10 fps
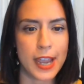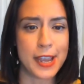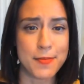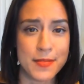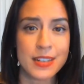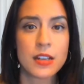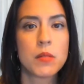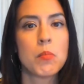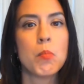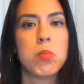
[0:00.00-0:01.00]
name,
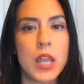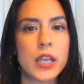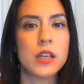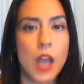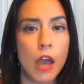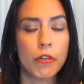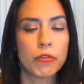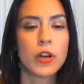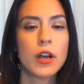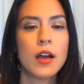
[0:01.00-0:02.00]
Blake
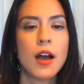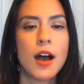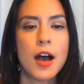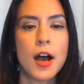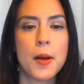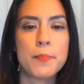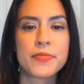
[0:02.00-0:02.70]
Neff. Um, if,